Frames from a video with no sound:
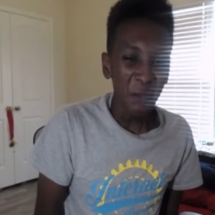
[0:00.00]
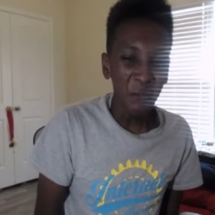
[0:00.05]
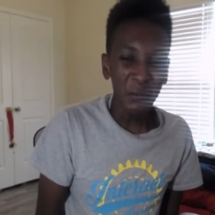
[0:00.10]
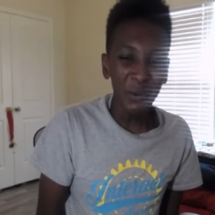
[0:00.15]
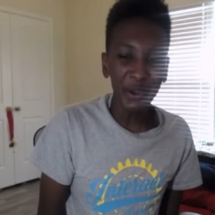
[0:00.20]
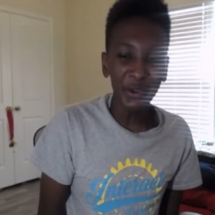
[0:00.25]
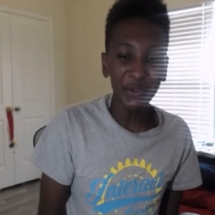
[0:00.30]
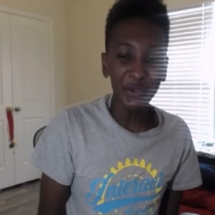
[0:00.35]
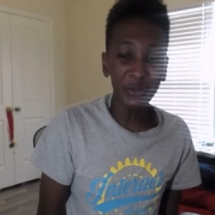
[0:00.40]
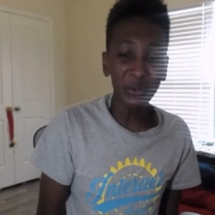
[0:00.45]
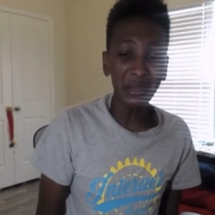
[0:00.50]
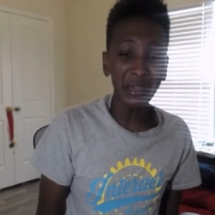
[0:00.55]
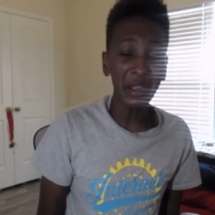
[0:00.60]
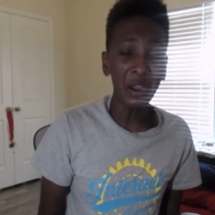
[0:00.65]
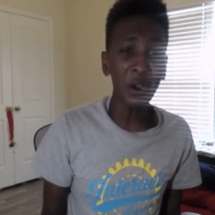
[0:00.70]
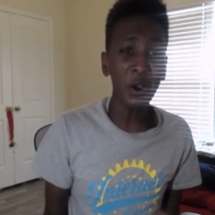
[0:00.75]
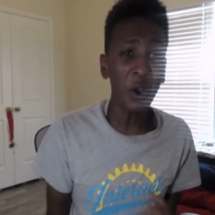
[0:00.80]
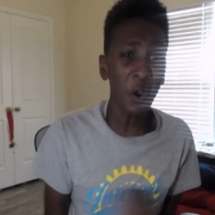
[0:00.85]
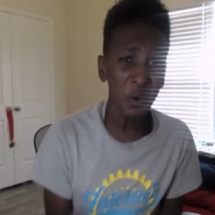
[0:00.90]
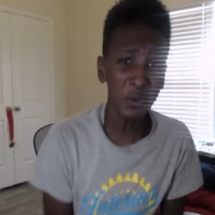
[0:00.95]
we are doing an
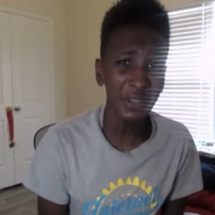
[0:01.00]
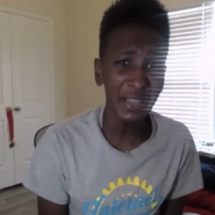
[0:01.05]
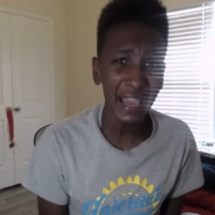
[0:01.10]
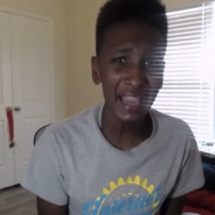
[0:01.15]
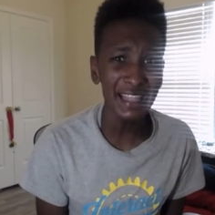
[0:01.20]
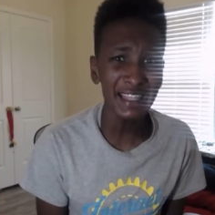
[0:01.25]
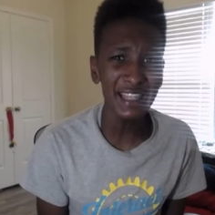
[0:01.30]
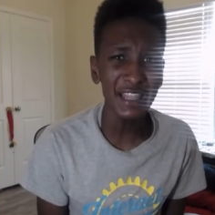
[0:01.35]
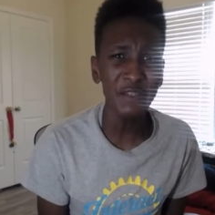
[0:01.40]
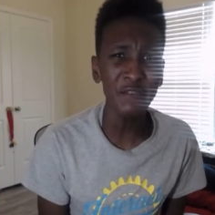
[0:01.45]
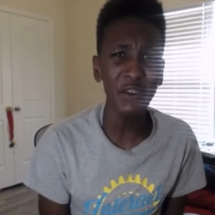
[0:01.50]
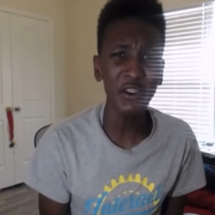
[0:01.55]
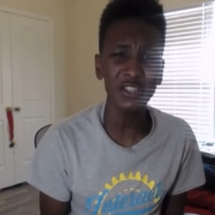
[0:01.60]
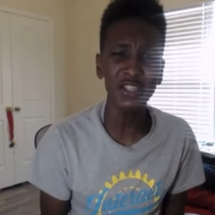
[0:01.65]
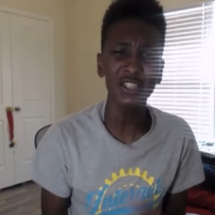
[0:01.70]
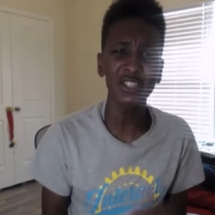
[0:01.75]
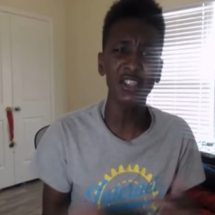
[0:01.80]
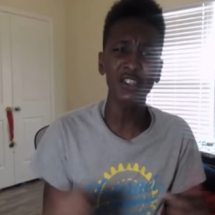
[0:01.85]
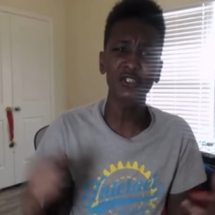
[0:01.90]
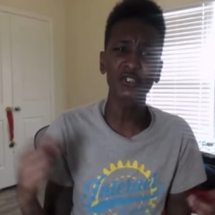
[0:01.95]
OKC
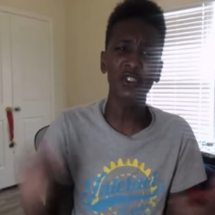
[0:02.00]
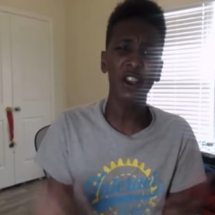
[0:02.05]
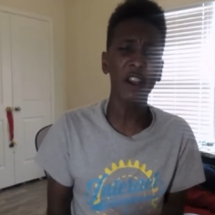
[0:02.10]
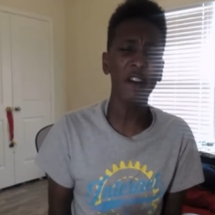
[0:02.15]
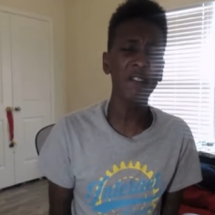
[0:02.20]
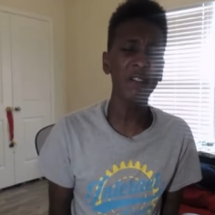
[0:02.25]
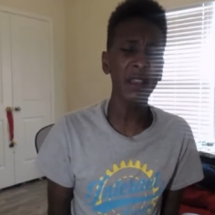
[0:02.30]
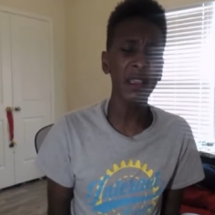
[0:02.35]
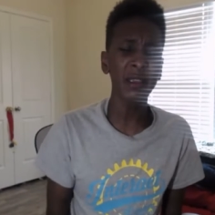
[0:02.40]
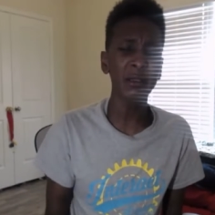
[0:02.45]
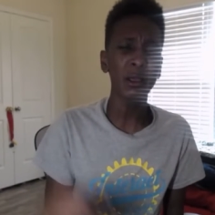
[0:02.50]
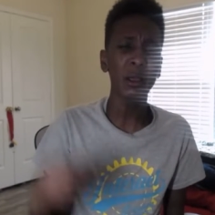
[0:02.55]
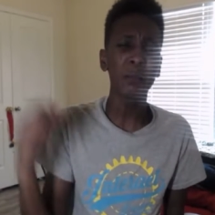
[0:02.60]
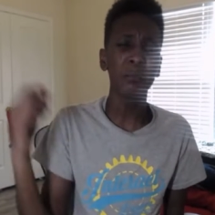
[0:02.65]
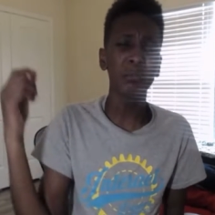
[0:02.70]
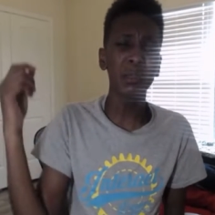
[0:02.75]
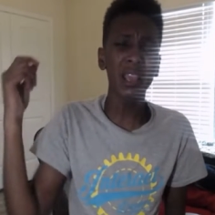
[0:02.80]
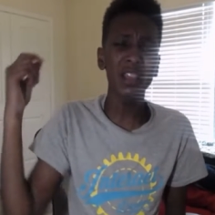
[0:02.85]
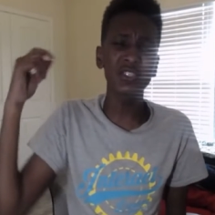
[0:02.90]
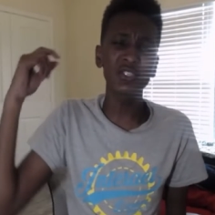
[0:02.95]
versus the
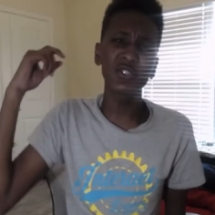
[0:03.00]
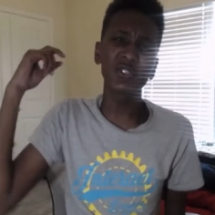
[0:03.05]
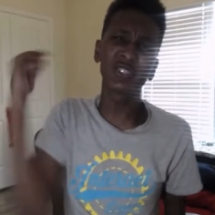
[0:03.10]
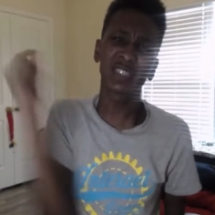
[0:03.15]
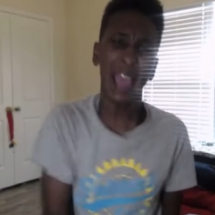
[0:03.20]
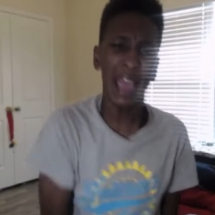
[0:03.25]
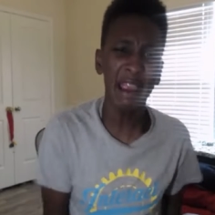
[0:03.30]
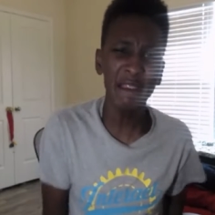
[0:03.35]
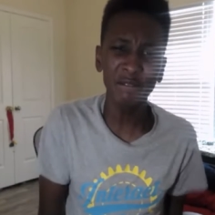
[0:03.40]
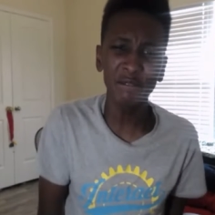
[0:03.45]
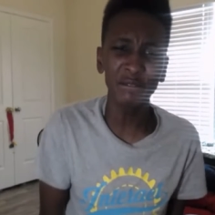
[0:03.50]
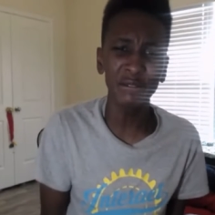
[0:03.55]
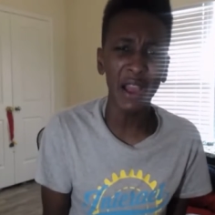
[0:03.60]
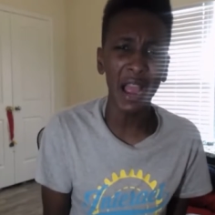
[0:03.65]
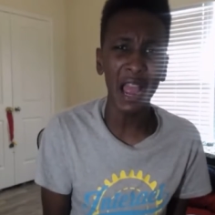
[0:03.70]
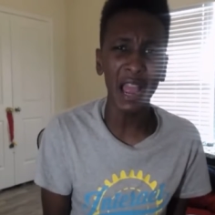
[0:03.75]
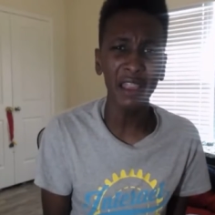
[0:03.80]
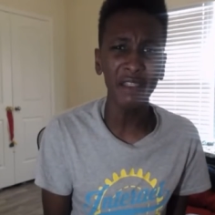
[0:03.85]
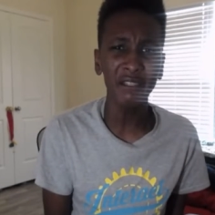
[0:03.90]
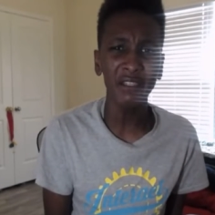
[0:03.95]
Trailblazers Game
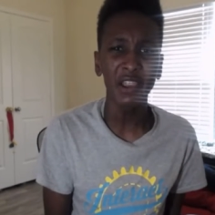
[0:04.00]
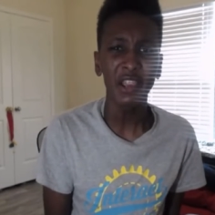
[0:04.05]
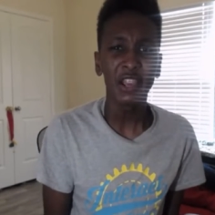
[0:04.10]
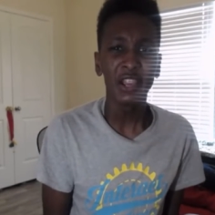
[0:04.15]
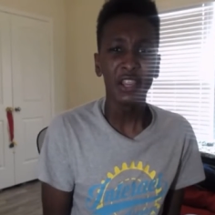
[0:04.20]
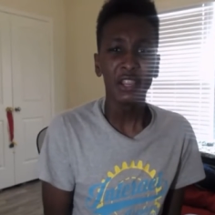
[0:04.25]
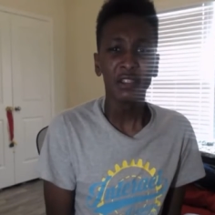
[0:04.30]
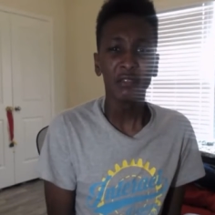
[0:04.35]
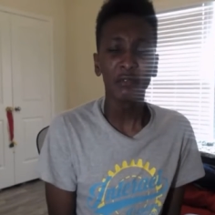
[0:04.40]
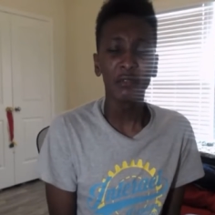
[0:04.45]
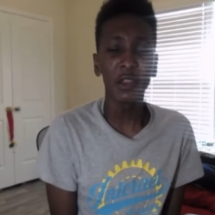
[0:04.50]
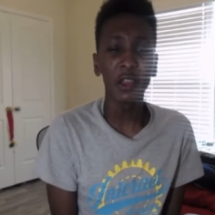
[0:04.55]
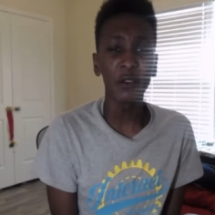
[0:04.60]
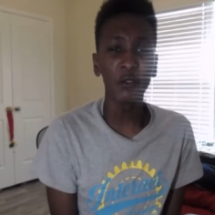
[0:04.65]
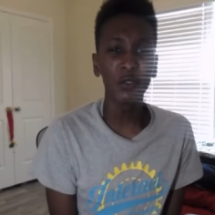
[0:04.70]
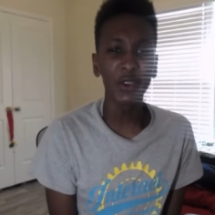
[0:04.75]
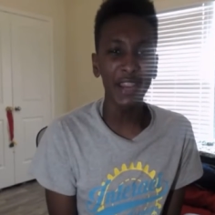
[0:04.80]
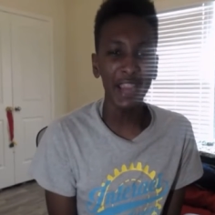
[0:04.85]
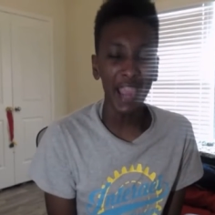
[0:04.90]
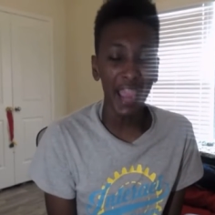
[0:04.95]
5
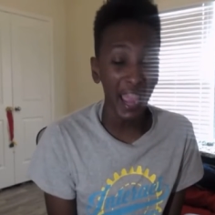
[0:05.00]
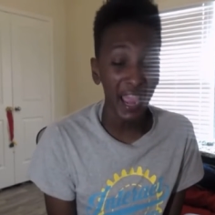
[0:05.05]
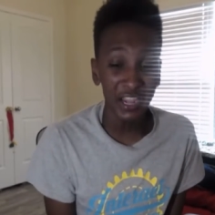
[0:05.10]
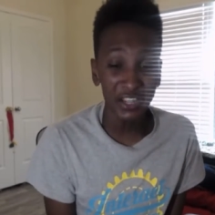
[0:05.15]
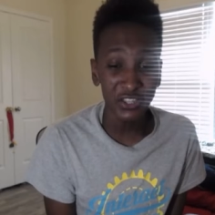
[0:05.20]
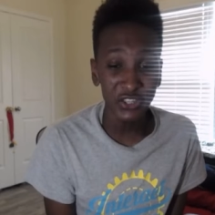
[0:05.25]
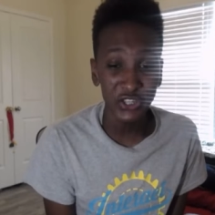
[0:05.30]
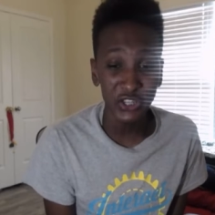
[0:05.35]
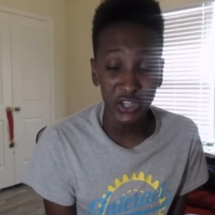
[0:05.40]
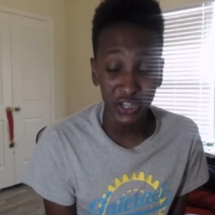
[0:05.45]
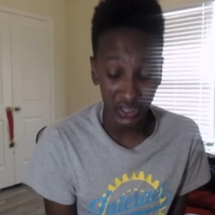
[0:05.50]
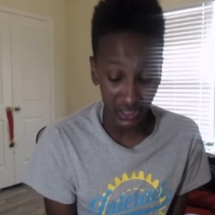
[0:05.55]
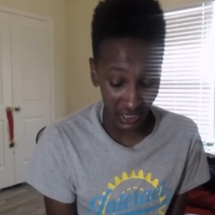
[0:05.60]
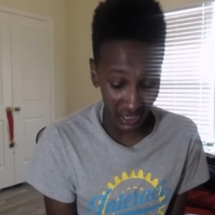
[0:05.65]
reaction.